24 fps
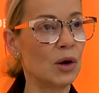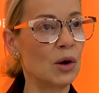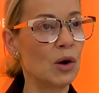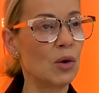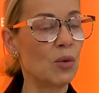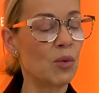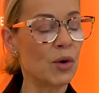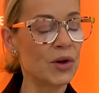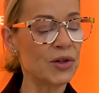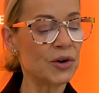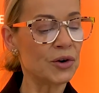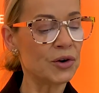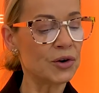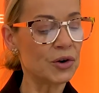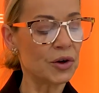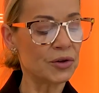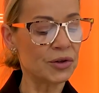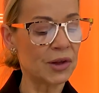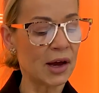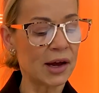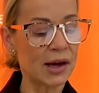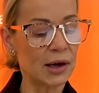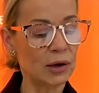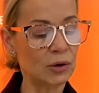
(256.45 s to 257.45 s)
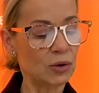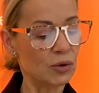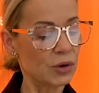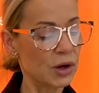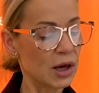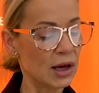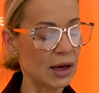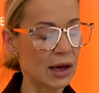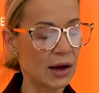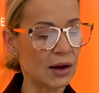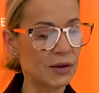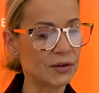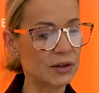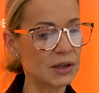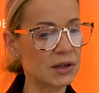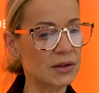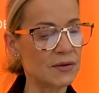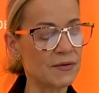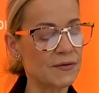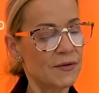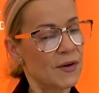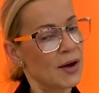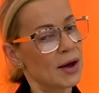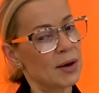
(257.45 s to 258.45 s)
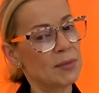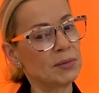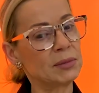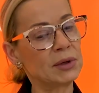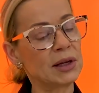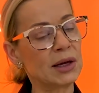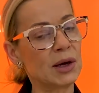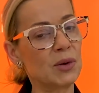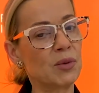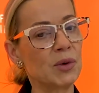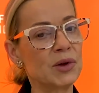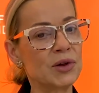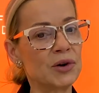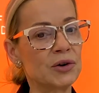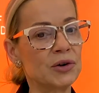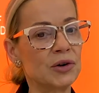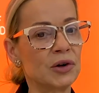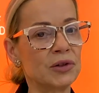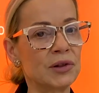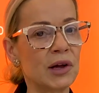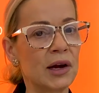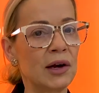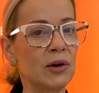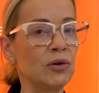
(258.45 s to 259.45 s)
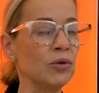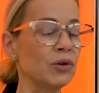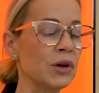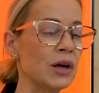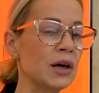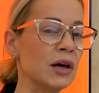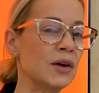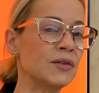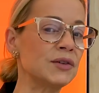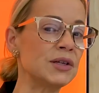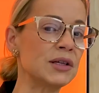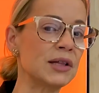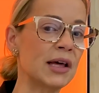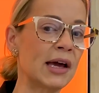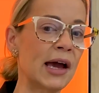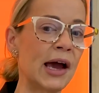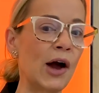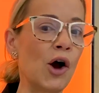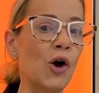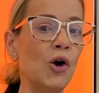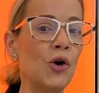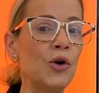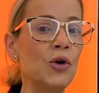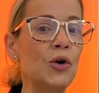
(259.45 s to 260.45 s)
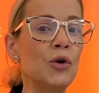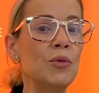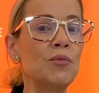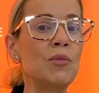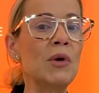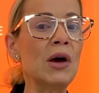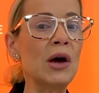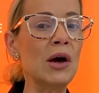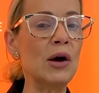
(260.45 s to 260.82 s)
Whether or not they are looking after the family, whether or not they are looking after their home,